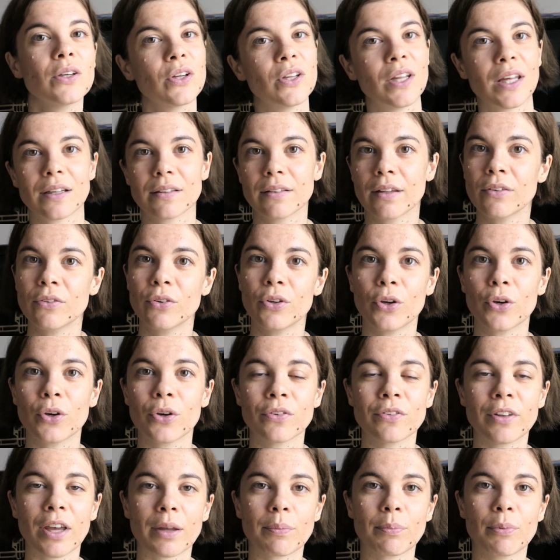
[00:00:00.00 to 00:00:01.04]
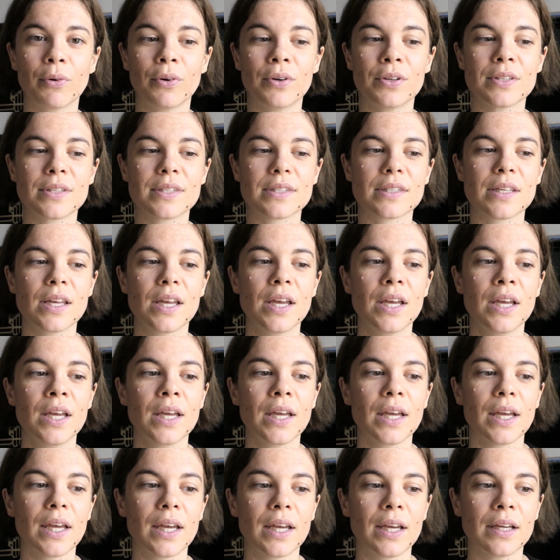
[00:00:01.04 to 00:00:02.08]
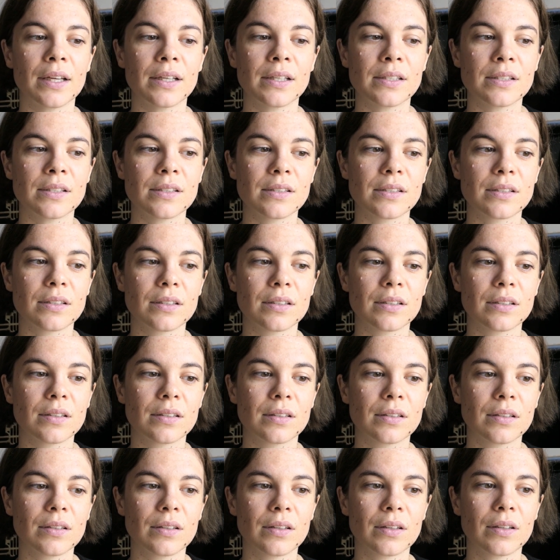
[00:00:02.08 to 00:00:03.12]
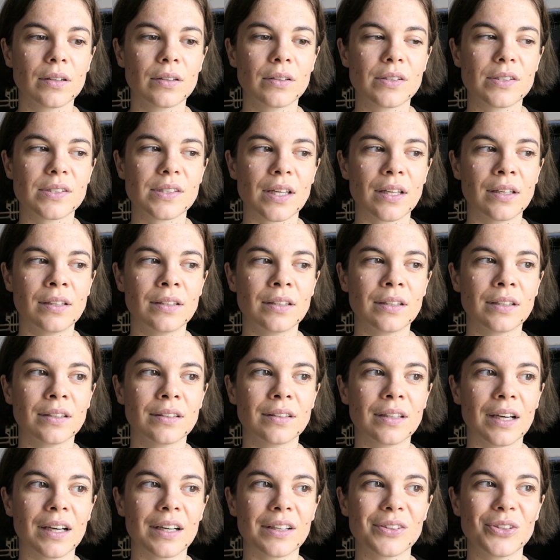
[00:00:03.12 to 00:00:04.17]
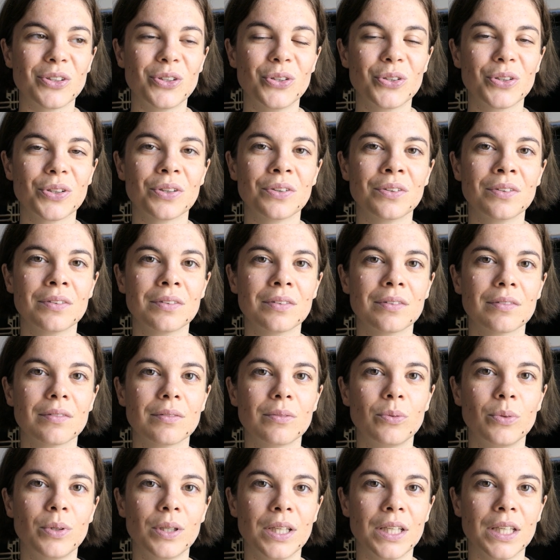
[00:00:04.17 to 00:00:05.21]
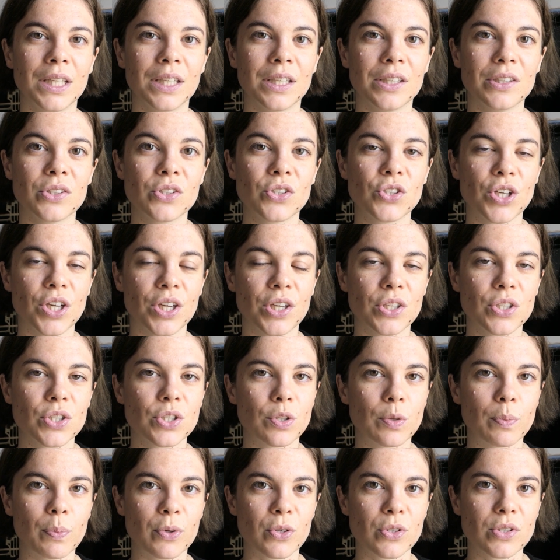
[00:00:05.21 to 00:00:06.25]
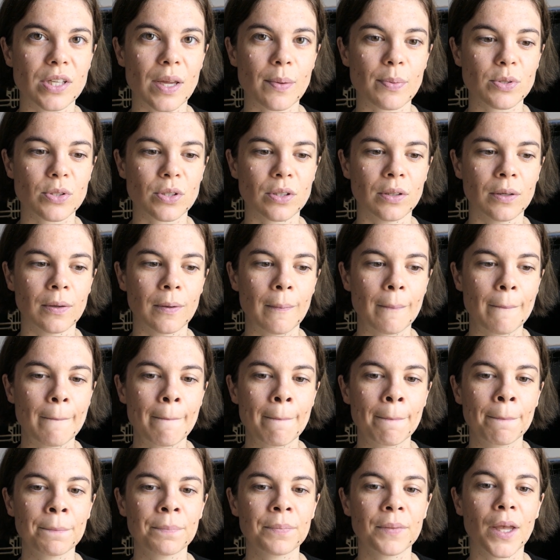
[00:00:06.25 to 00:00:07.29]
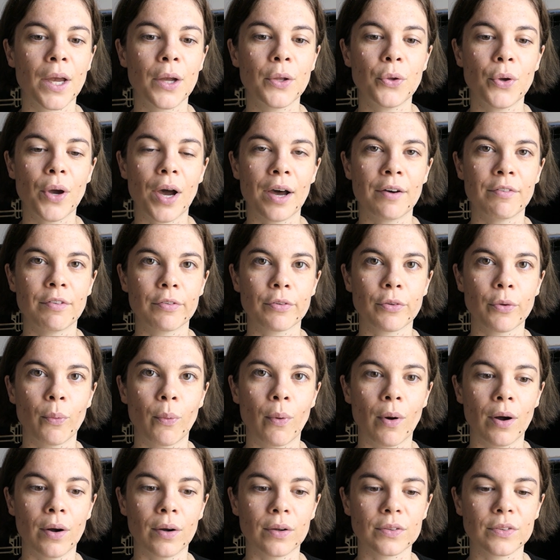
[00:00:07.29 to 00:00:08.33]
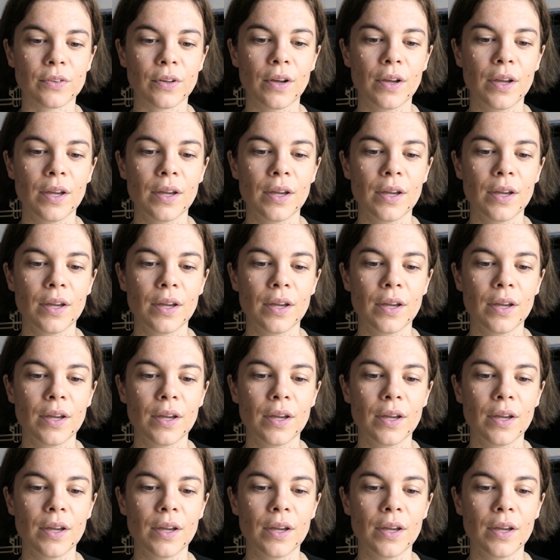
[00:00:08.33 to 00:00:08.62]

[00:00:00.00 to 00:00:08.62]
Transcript: connecting to your contact points, and understanding that you can really change the perception that you have of the world,